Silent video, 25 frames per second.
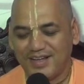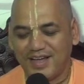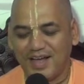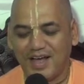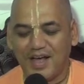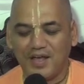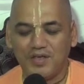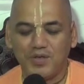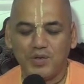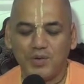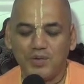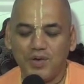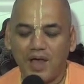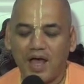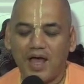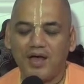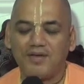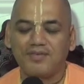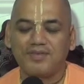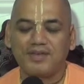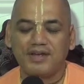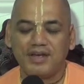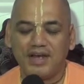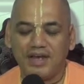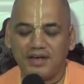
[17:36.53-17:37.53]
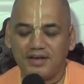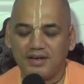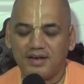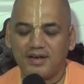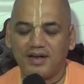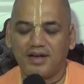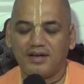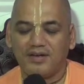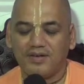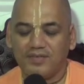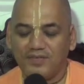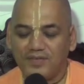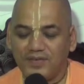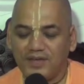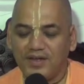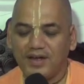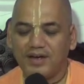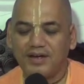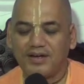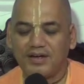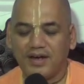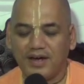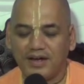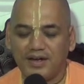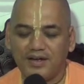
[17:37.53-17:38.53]
uh, you have created a
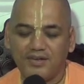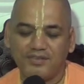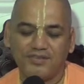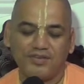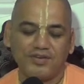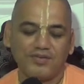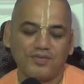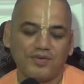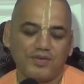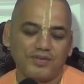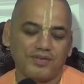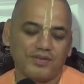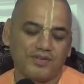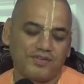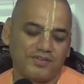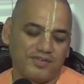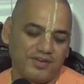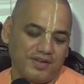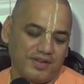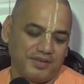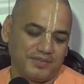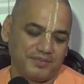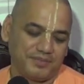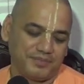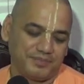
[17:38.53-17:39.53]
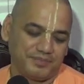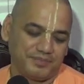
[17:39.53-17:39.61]
difficult condition for the tree.